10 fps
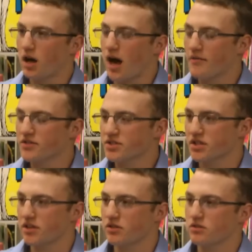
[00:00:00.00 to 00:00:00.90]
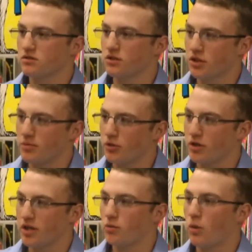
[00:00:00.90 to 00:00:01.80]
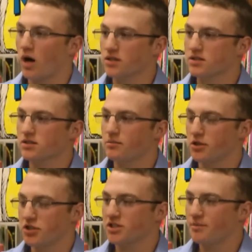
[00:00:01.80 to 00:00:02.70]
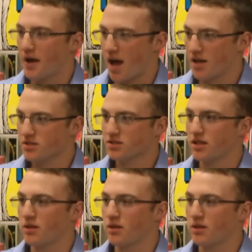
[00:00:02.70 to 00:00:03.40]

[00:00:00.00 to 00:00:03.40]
obviously the community wants the budget to pass,